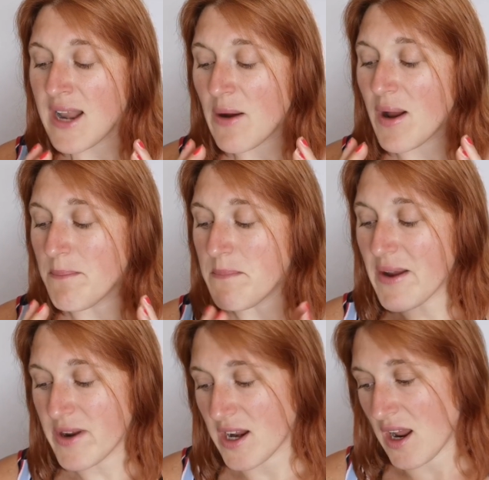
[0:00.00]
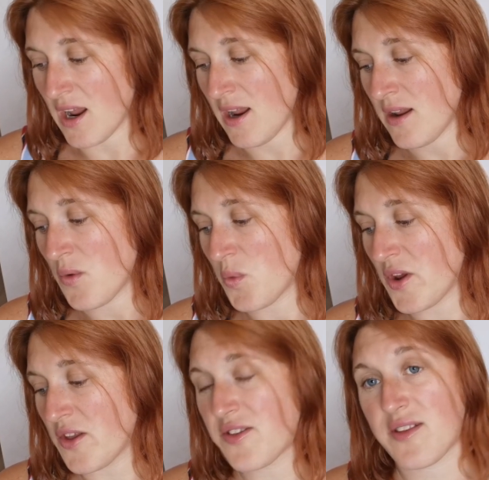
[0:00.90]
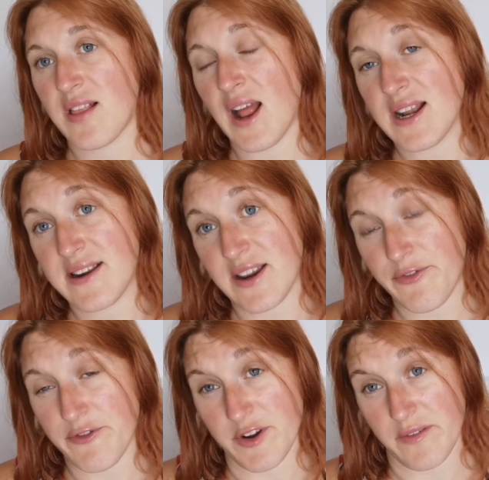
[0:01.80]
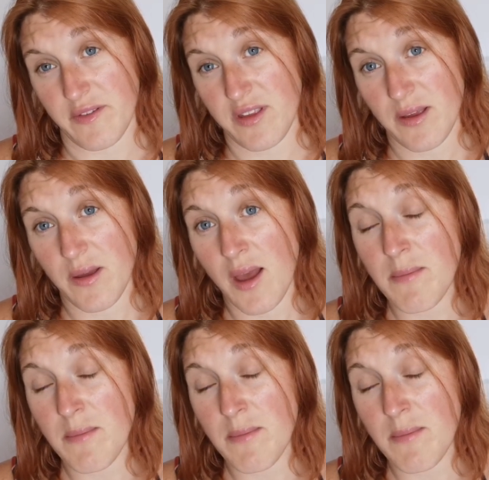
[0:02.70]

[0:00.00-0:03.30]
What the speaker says: Now, America was slightly different.